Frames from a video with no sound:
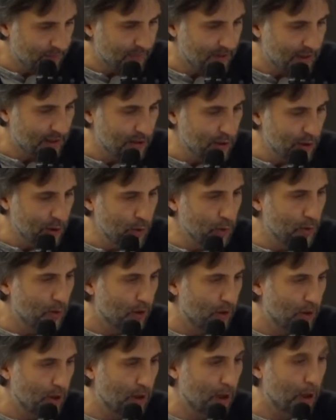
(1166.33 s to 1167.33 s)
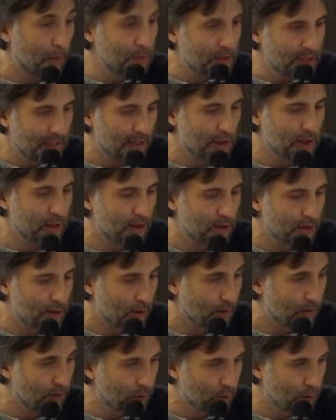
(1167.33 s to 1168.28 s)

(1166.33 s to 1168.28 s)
and new objections, of